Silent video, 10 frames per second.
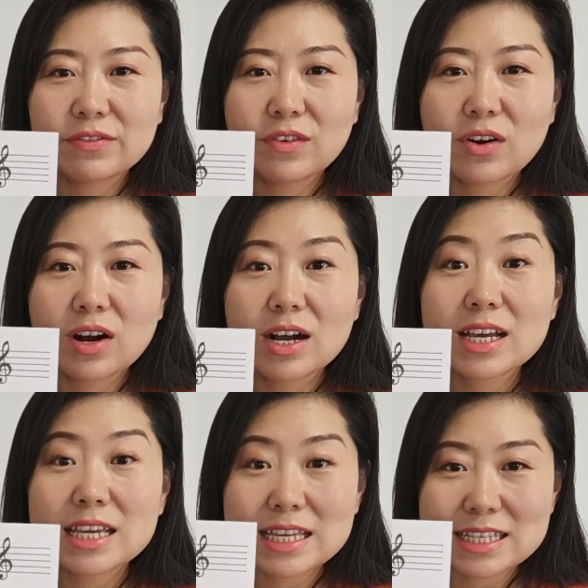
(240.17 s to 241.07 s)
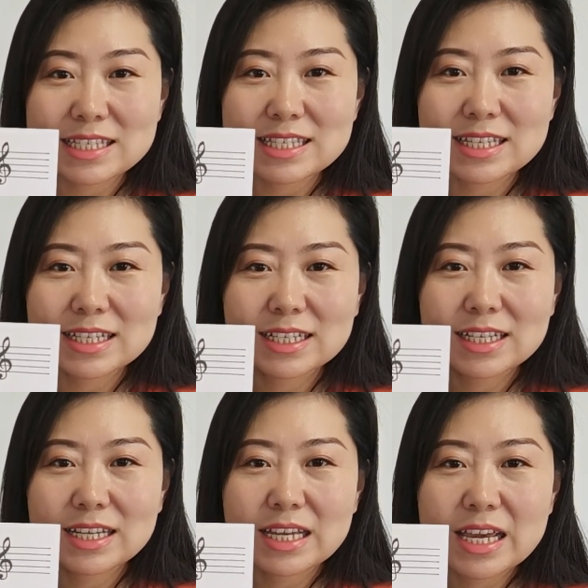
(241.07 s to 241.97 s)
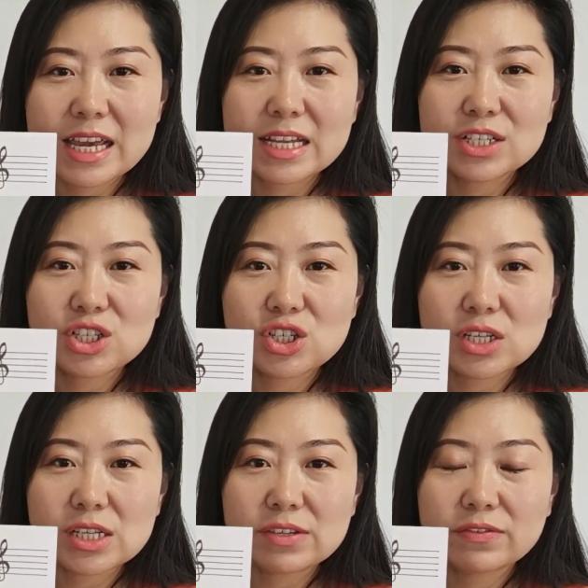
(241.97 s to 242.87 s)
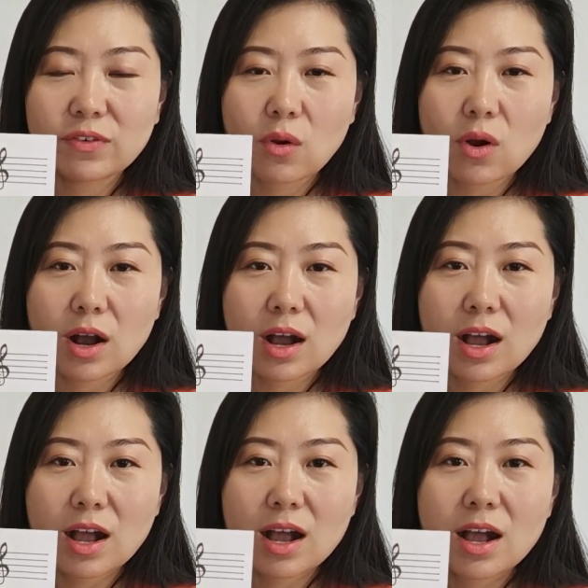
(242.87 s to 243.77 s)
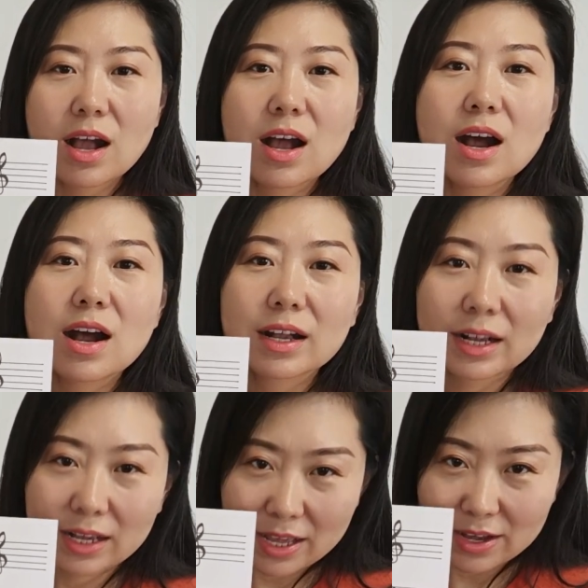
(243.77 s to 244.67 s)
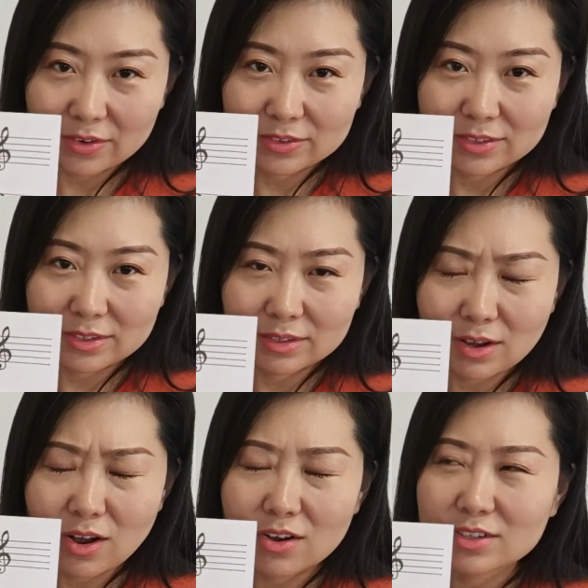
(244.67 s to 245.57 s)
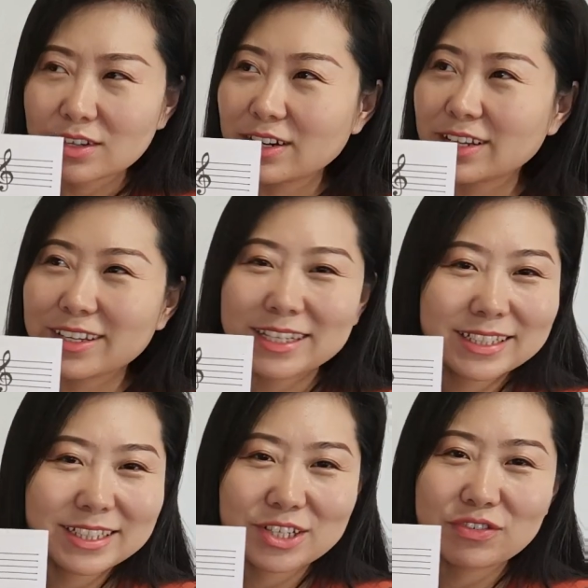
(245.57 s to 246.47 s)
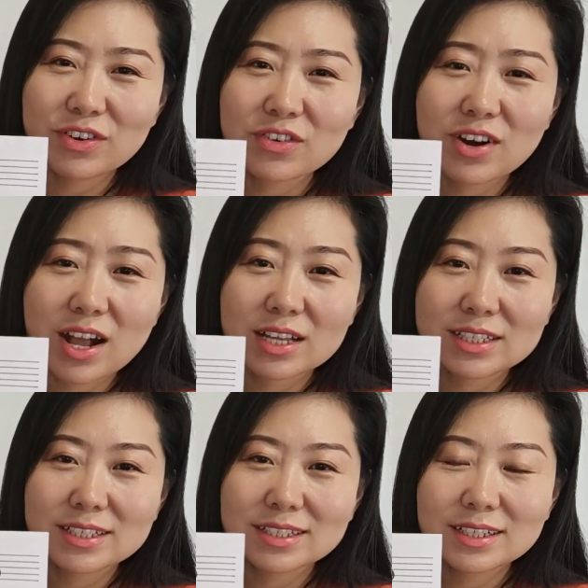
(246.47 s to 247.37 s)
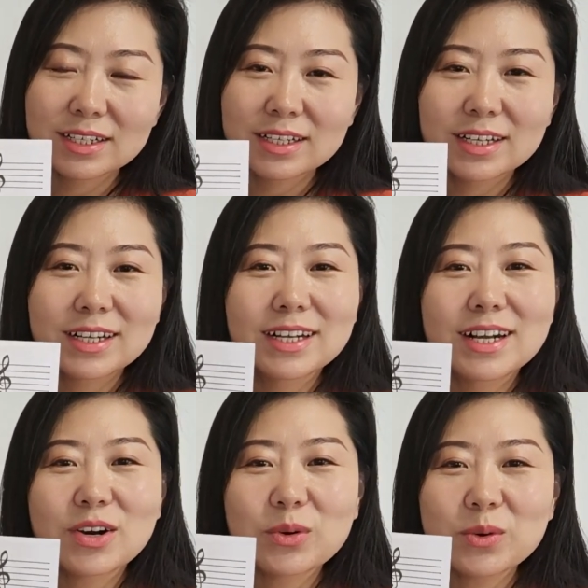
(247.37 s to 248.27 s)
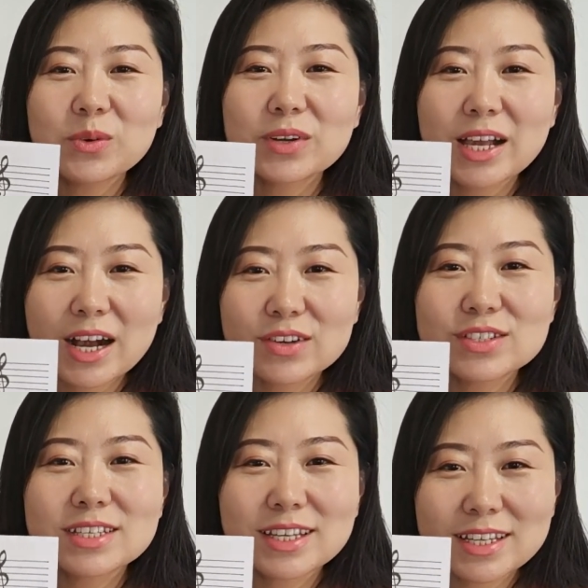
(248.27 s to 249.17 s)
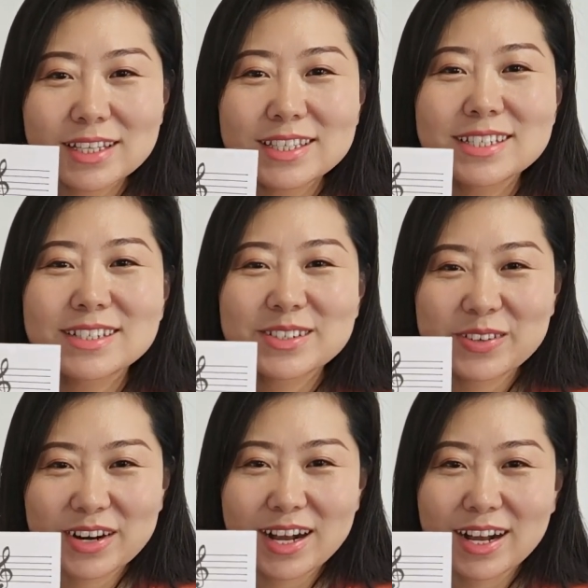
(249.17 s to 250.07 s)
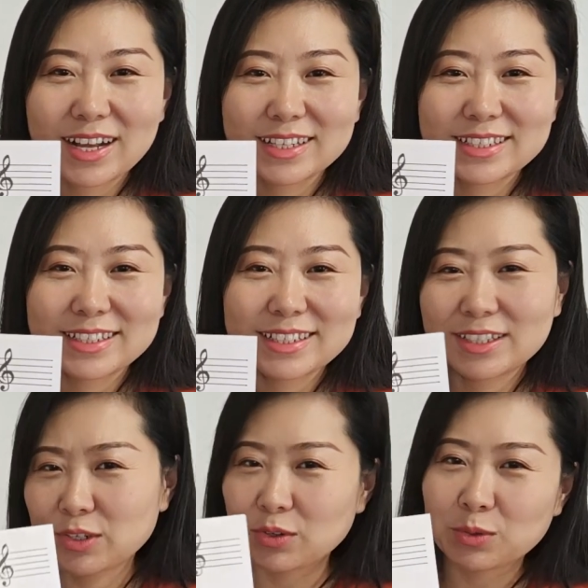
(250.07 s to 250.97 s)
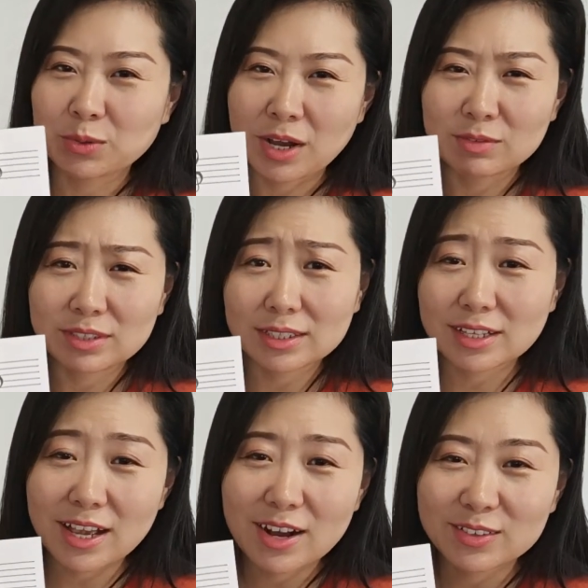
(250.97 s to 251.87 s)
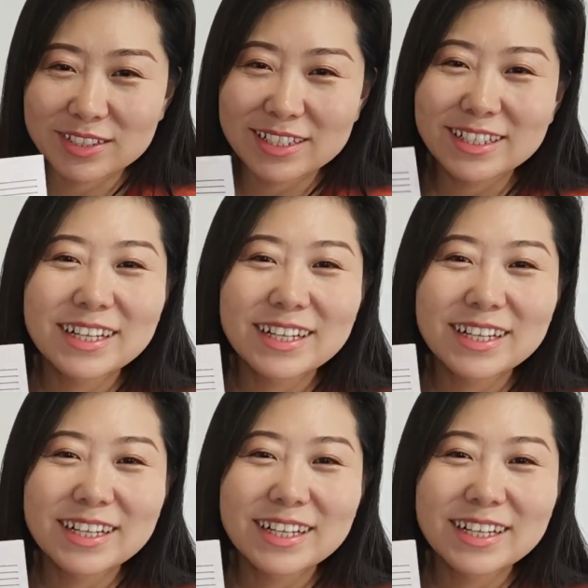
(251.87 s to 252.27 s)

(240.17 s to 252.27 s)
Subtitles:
for eat, and G for cows. Oh, sorry, G for grass. All cows eat grass. No, all cows eat cows.